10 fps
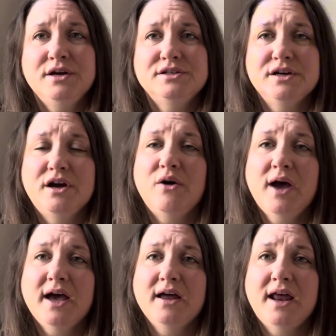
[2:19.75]
to go
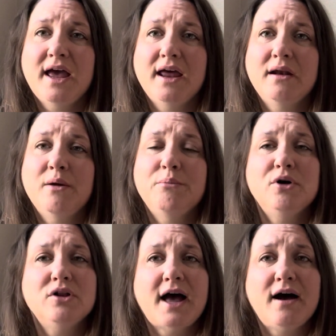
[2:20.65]
ahead and
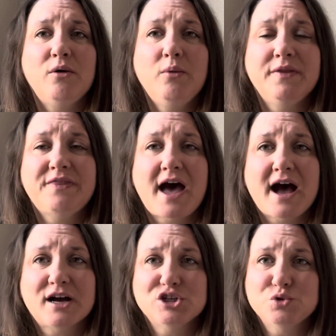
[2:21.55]
pull out what the
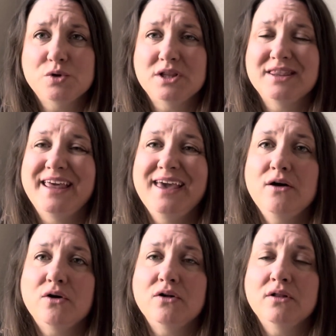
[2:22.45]
actual
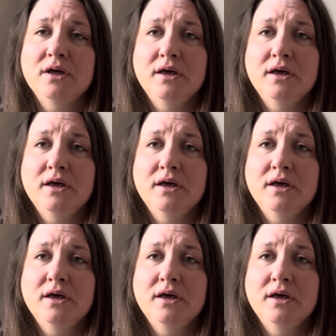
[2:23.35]
legal